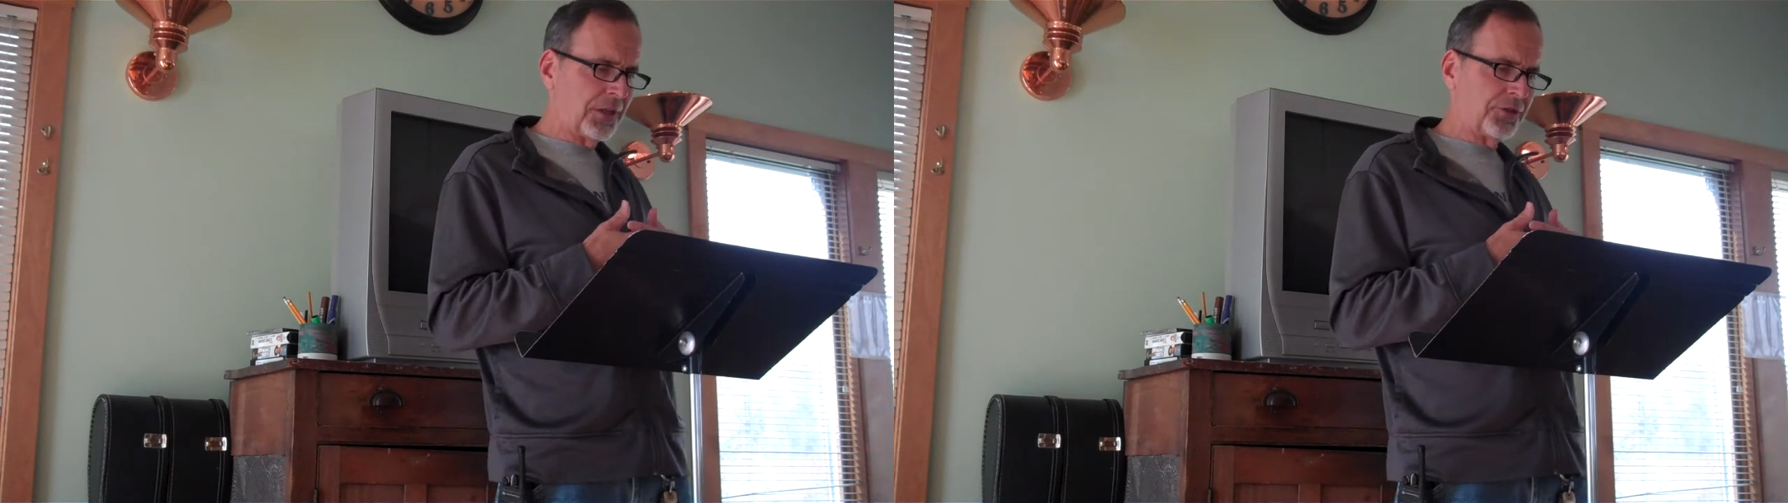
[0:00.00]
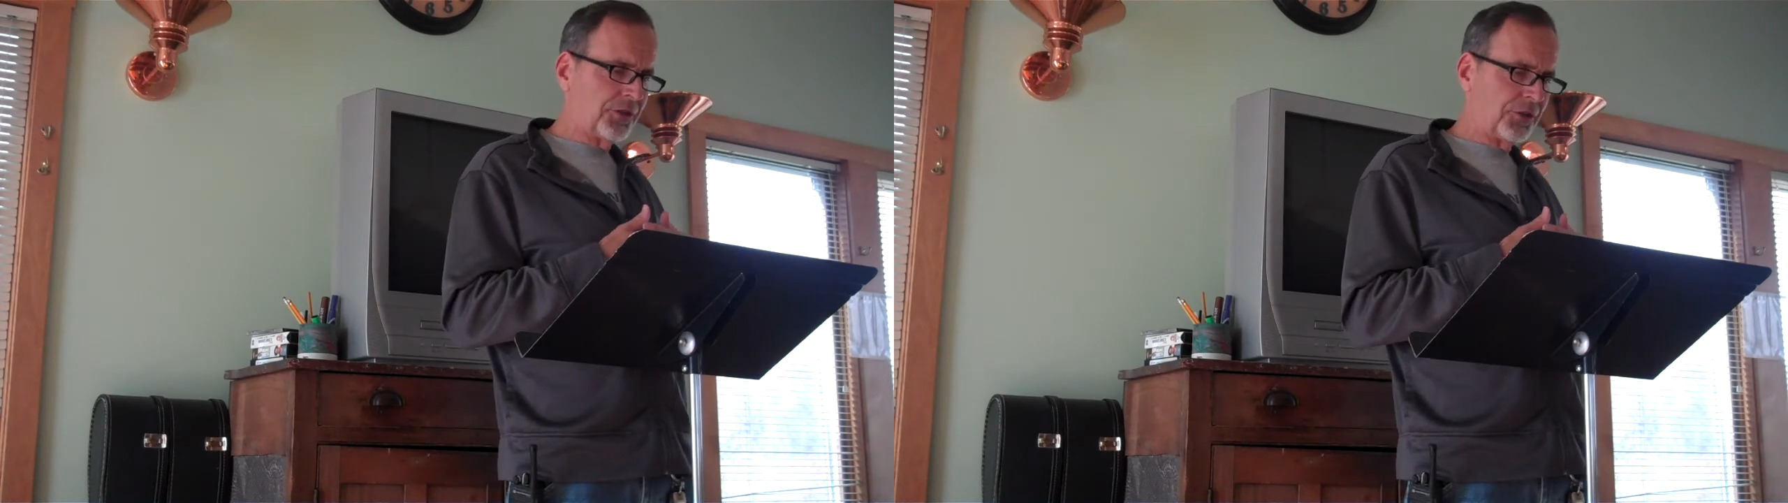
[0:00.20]

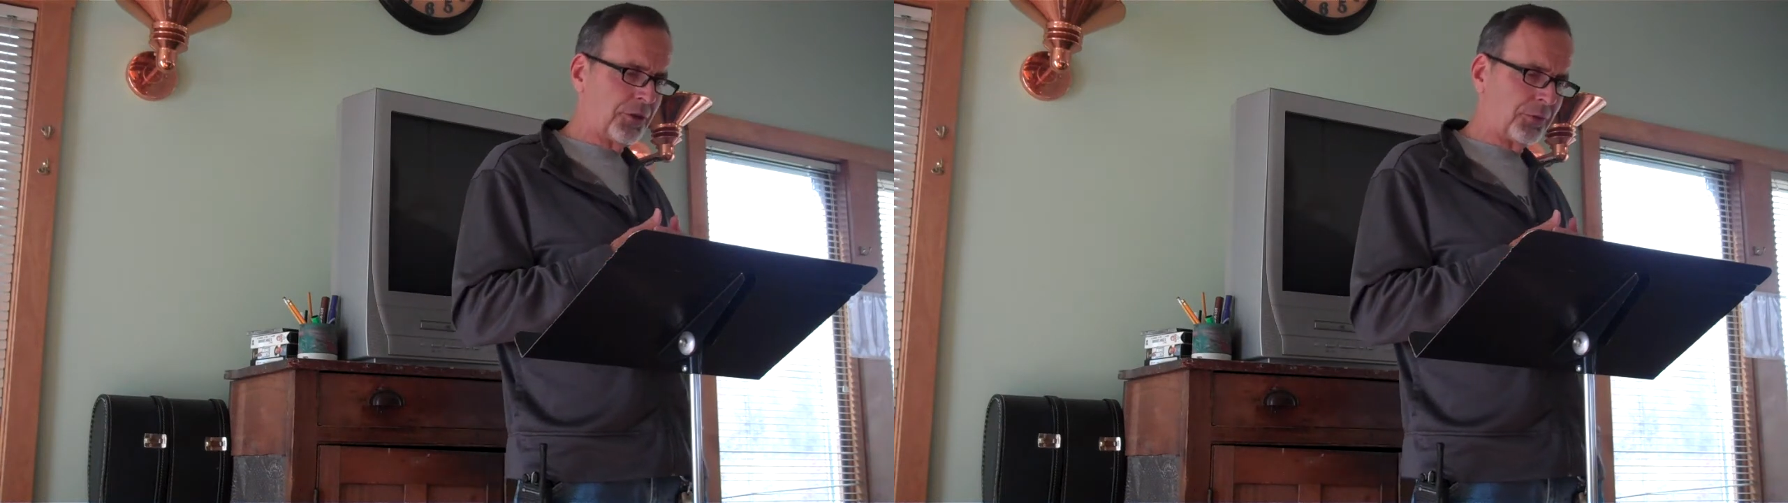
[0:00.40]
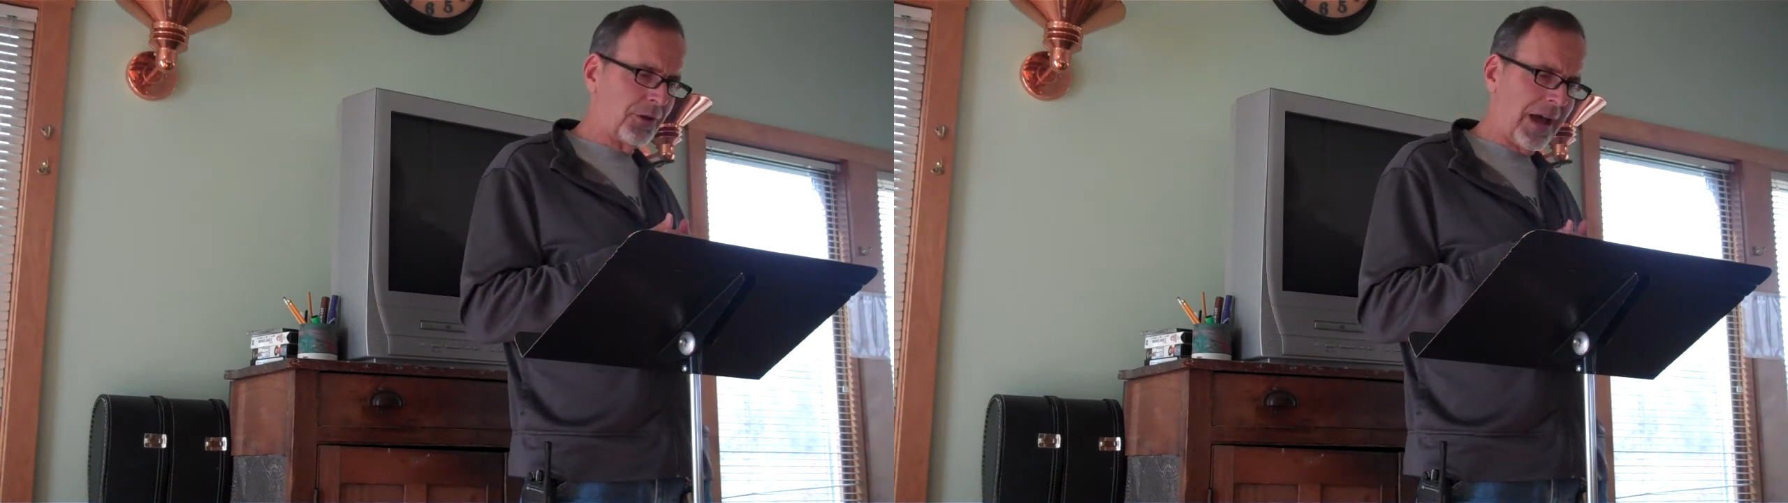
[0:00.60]

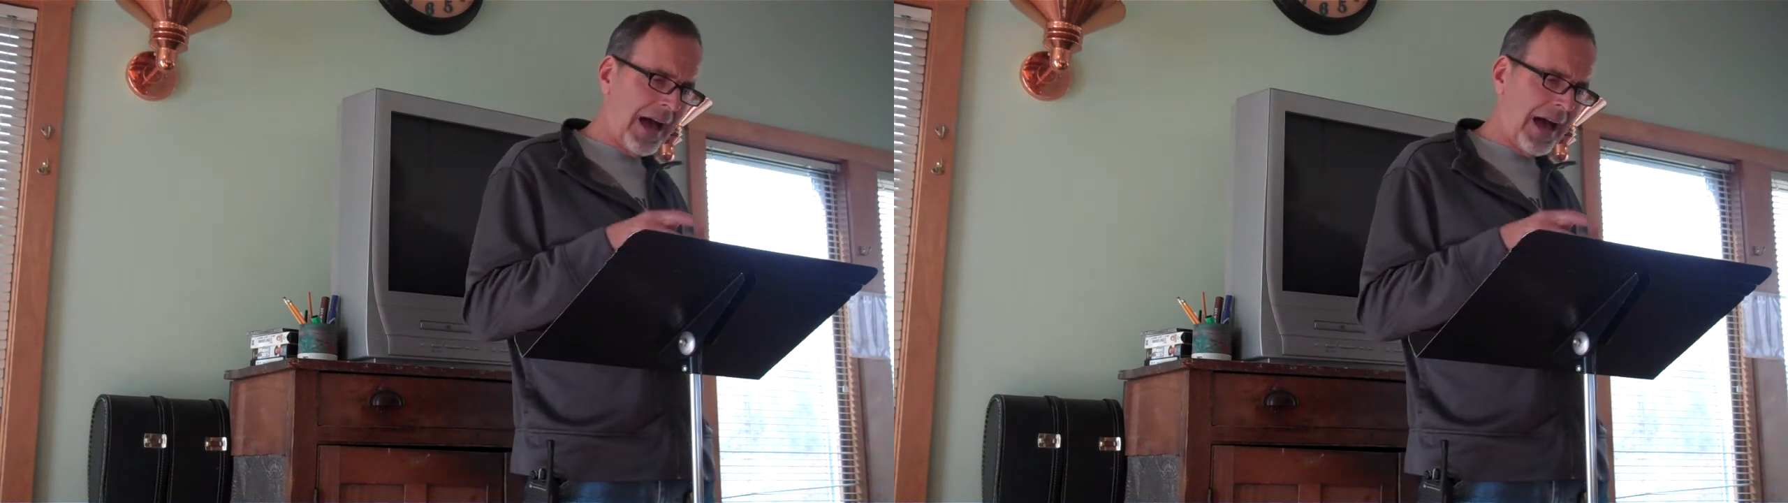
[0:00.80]
business career,